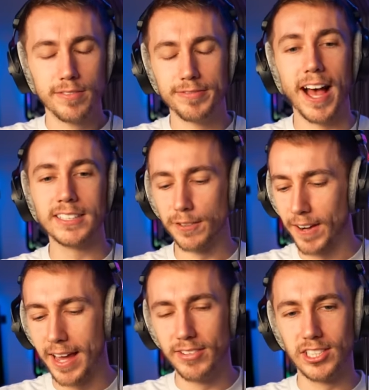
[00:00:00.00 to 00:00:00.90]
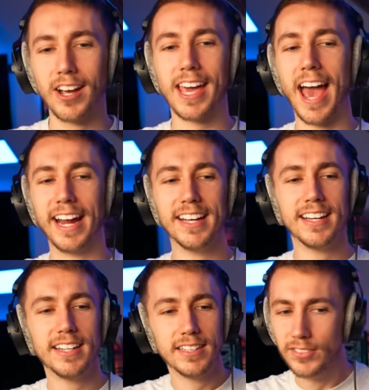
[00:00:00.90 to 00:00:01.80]
Fanta flavors, okay. Green.
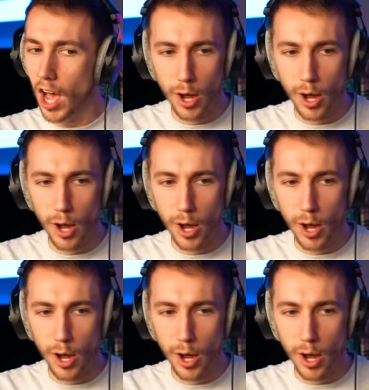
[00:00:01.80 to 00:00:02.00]
No.